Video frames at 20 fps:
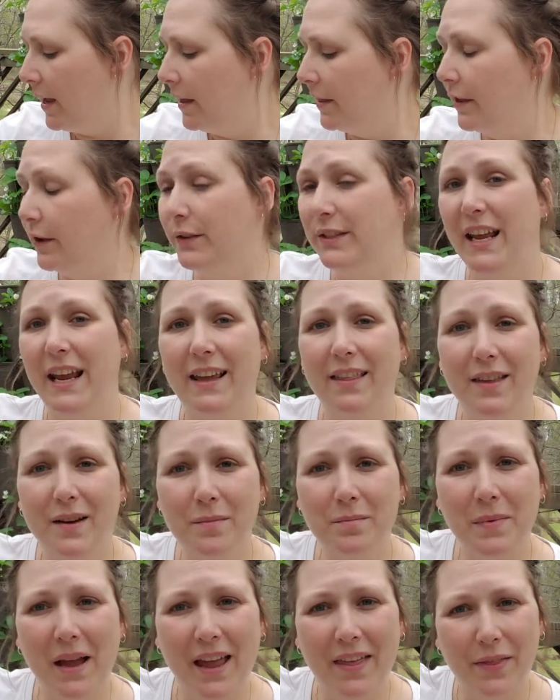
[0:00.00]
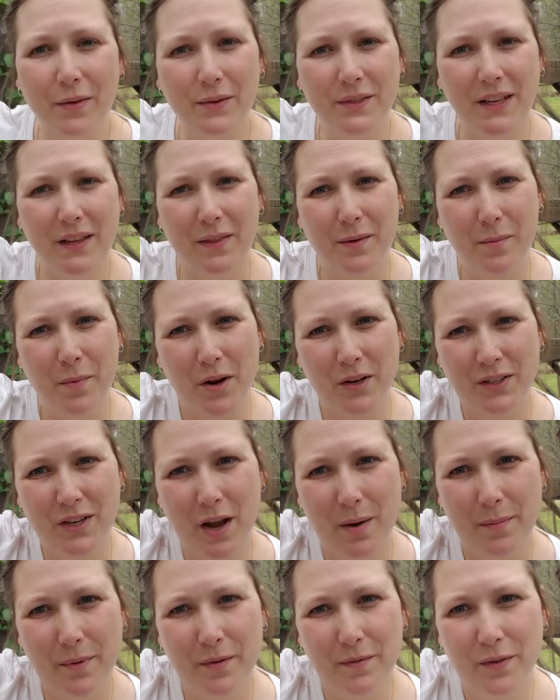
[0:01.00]
They'll take them and they'll set them on
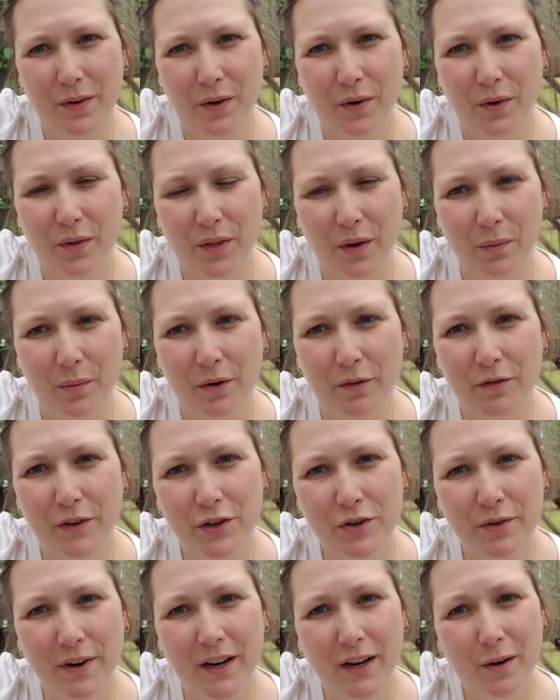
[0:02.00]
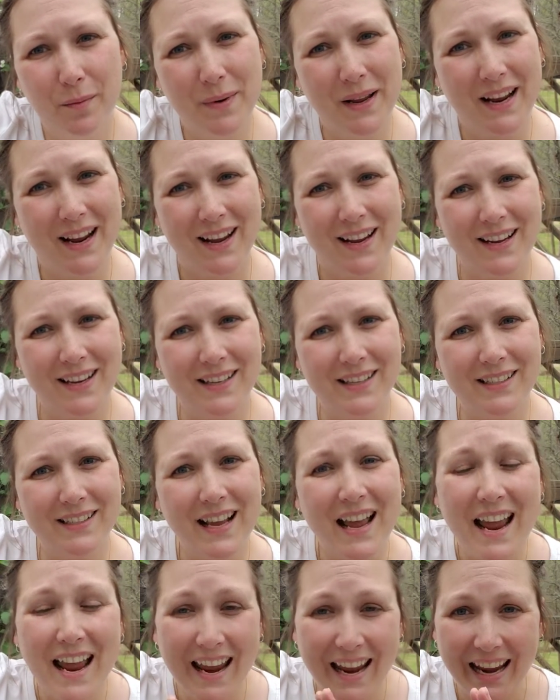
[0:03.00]
top of their refrigerator because
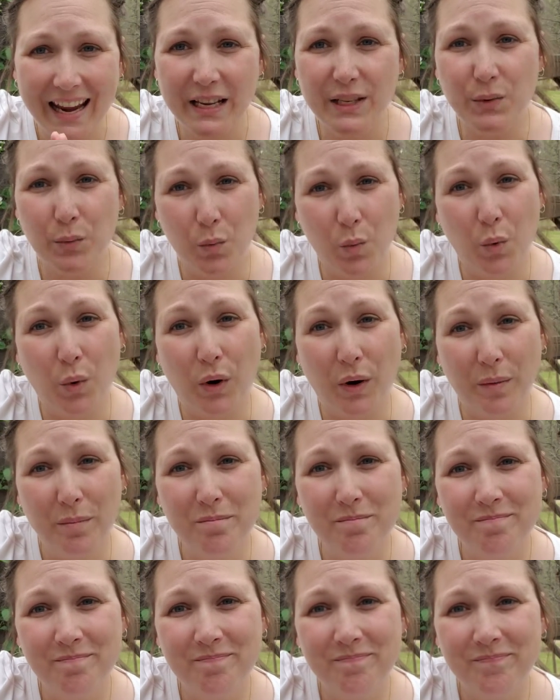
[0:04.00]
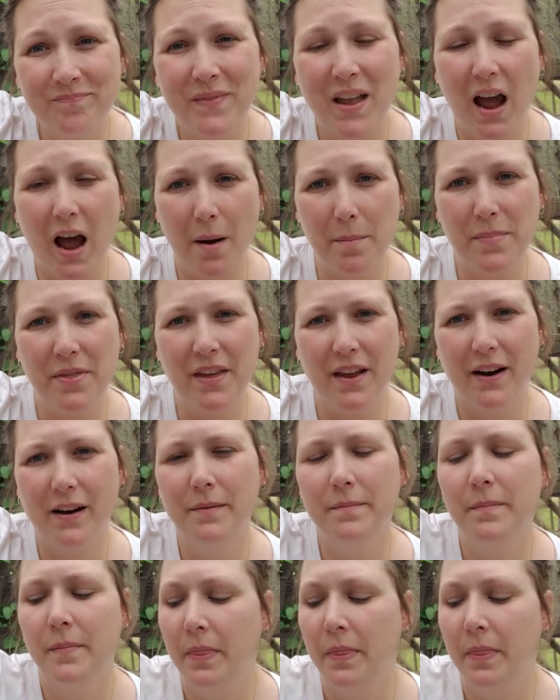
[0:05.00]
it's warm up there.